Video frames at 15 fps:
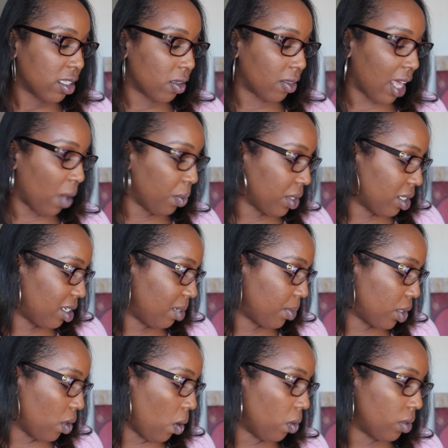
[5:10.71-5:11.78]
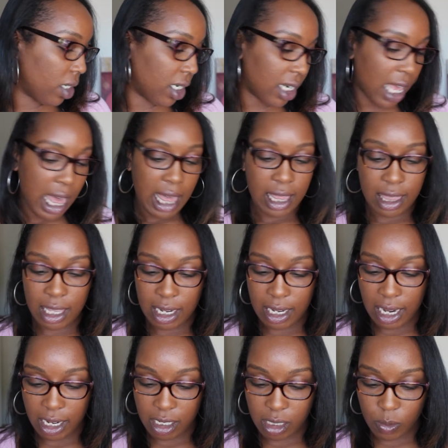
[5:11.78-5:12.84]
So that was deep golden. The
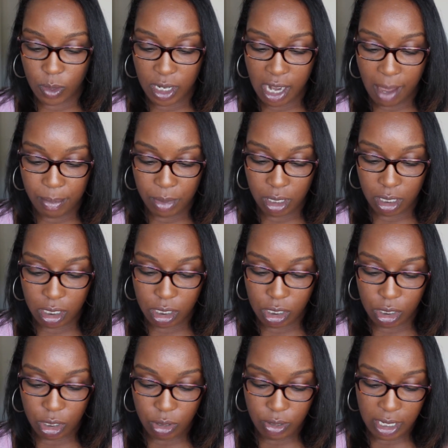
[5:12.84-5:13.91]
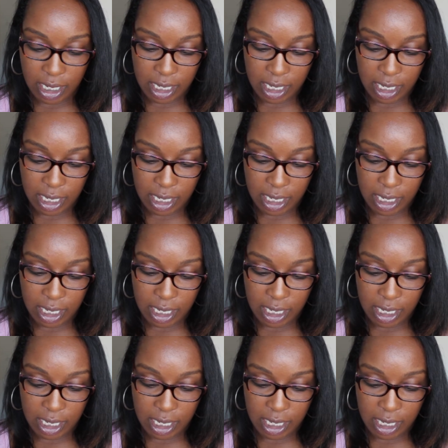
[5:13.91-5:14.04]
next one I'm gonna do